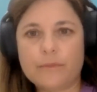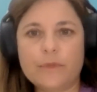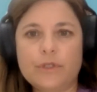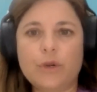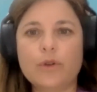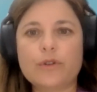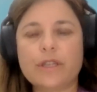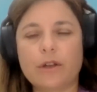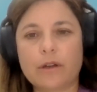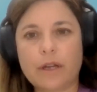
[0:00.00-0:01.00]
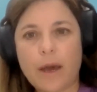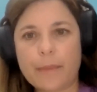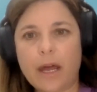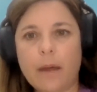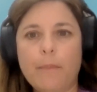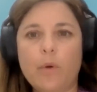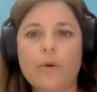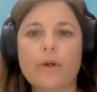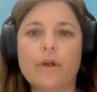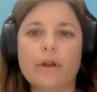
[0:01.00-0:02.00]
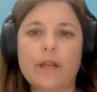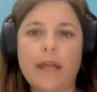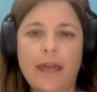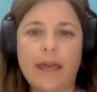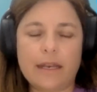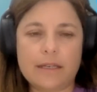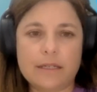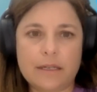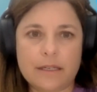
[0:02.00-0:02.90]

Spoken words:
donors that are coming on board and